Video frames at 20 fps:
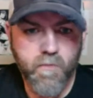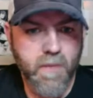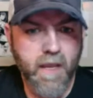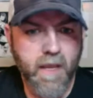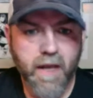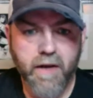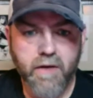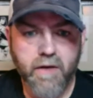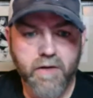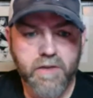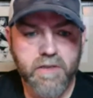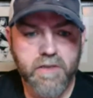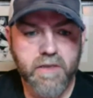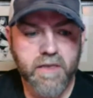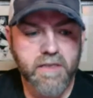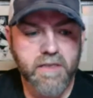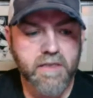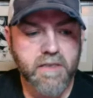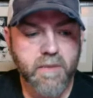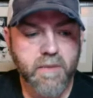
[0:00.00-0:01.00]
I don't know. It's just
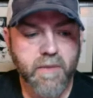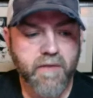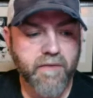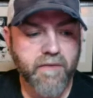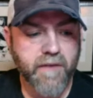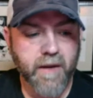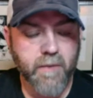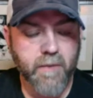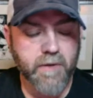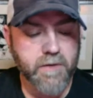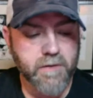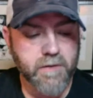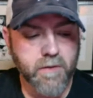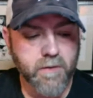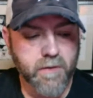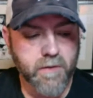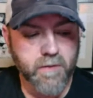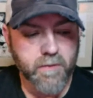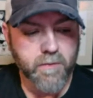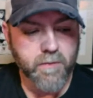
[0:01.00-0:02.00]
like it's just a big family. So
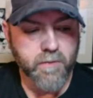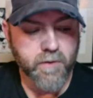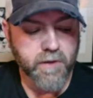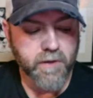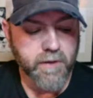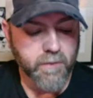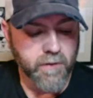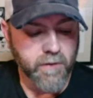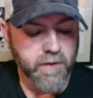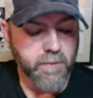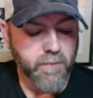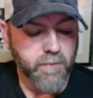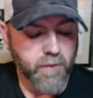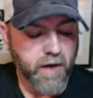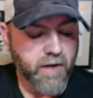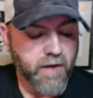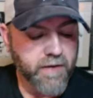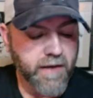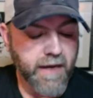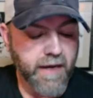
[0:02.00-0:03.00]
we're really, really, it's
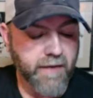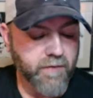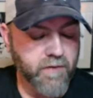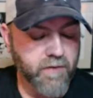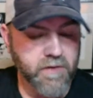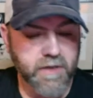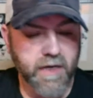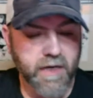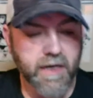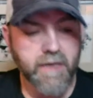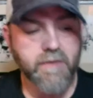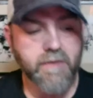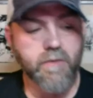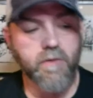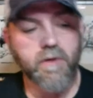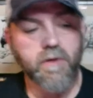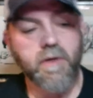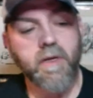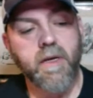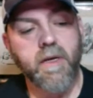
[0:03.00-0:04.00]
really awesome guys, and
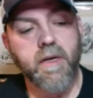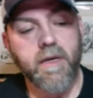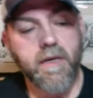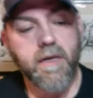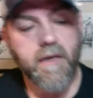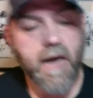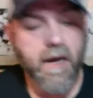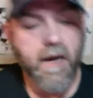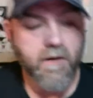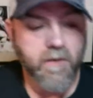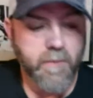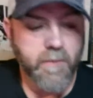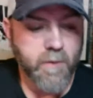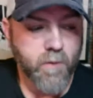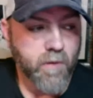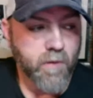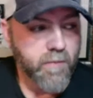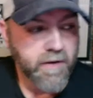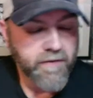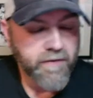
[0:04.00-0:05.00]
we're honored to be
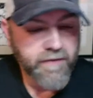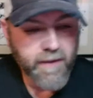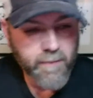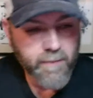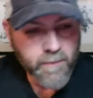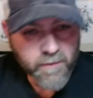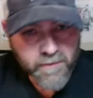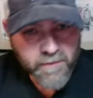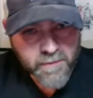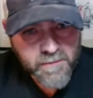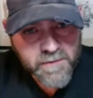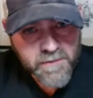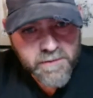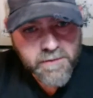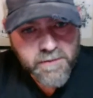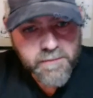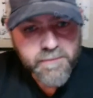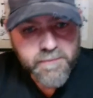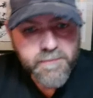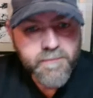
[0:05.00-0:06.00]
one big family with them.
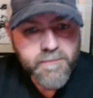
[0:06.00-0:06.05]
So,